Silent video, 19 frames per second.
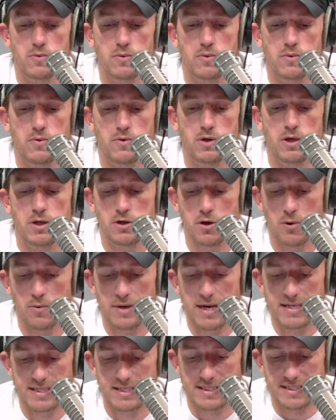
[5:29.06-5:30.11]
you don't
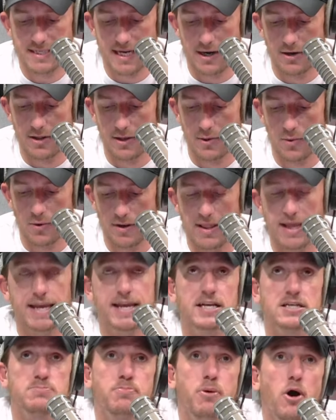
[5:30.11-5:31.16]
necessarily want, like,
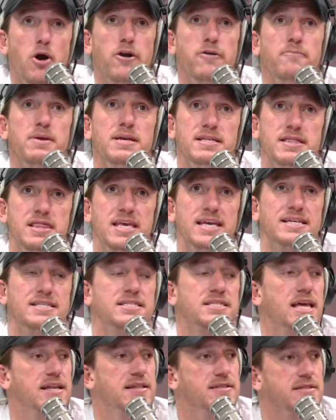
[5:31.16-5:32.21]
because part of me thinks
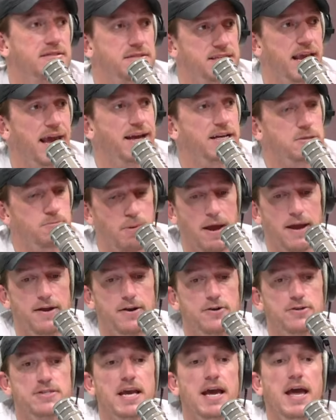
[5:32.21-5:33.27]
that
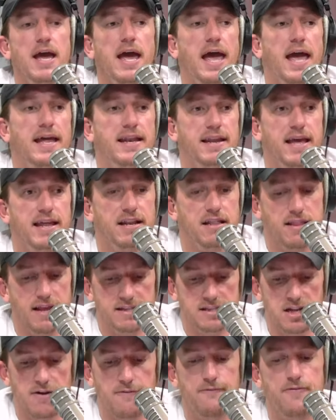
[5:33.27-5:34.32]
taxpayers and
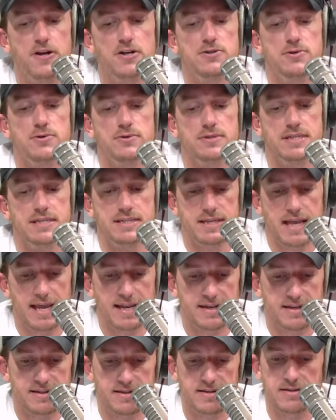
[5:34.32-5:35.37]
elected officials
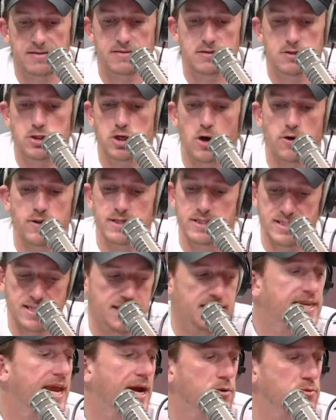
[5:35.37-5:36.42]
and Charlotte City
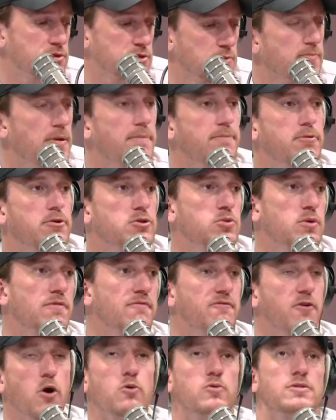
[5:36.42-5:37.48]
Council members with
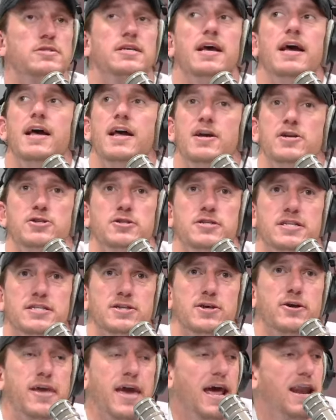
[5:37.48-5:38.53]
votes should just
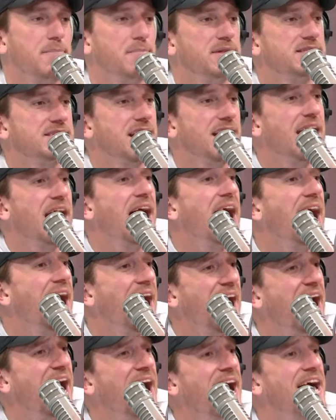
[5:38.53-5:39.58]
look at him and say, ha
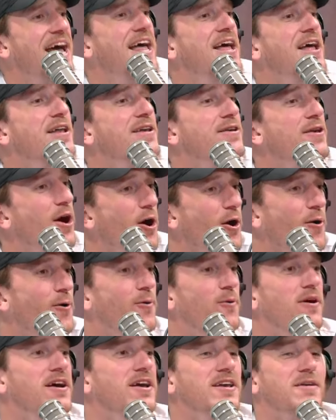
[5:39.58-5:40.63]
ha, no,
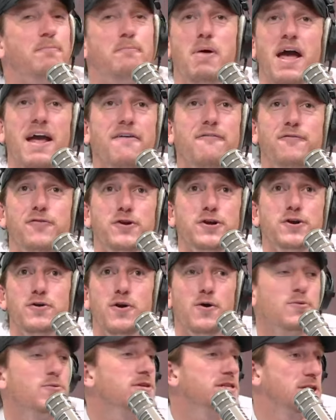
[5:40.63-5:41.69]
pay for your
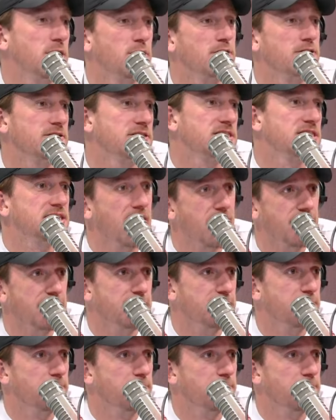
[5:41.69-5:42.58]
own darn stadium.